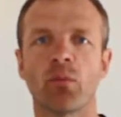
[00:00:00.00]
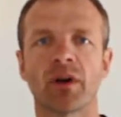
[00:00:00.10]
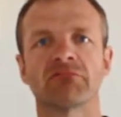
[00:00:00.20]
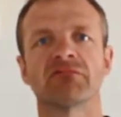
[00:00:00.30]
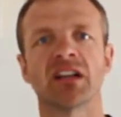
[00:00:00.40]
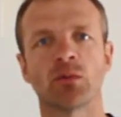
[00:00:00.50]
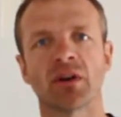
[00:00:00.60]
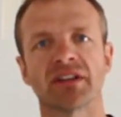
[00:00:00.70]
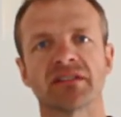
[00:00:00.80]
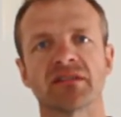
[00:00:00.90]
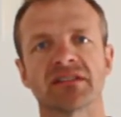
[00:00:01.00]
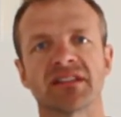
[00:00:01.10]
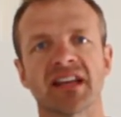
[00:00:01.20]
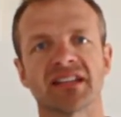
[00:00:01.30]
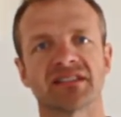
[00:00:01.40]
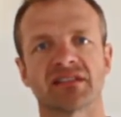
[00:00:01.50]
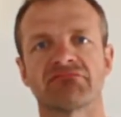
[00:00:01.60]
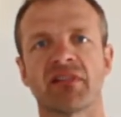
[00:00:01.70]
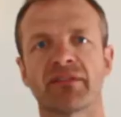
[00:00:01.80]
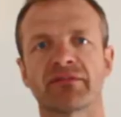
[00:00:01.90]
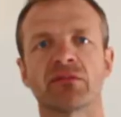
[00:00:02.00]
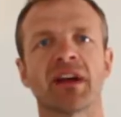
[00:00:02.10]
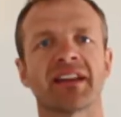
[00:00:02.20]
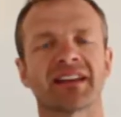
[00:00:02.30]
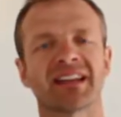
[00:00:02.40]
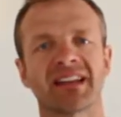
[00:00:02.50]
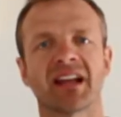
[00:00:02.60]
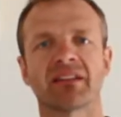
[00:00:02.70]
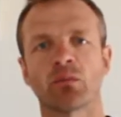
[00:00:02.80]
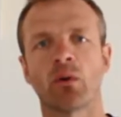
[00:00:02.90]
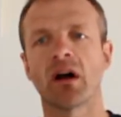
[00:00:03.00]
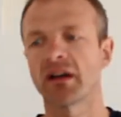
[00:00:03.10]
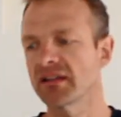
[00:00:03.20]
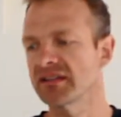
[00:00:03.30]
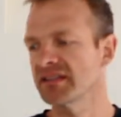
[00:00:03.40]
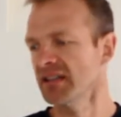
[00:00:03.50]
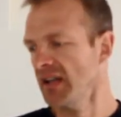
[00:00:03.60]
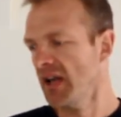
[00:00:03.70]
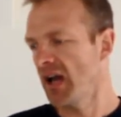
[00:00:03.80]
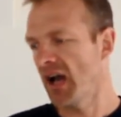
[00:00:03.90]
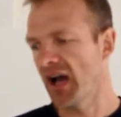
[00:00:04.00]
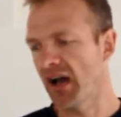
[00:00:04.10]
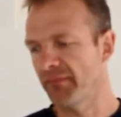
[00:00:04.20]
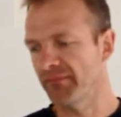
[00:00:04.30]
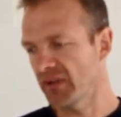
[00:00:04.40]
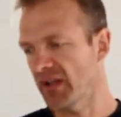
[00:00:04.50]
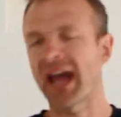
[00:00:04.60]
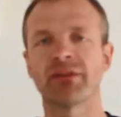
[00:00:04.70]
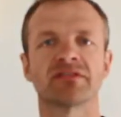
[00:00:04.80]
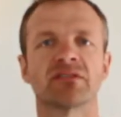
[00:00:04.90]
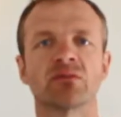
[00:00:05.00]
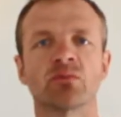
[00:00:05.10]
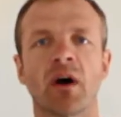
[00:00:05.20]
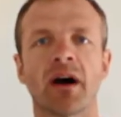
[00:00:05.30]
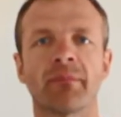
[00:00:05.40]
What I really want to do today is just run through how to connect the wires, how to